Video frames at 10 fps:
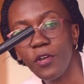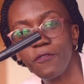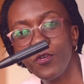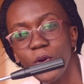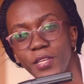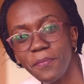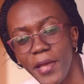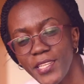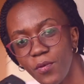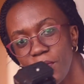you were
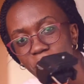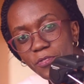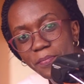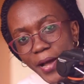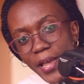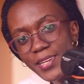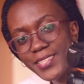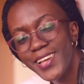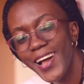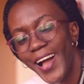debating whether to buy
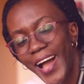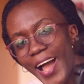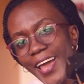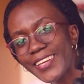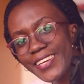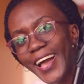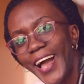it, highly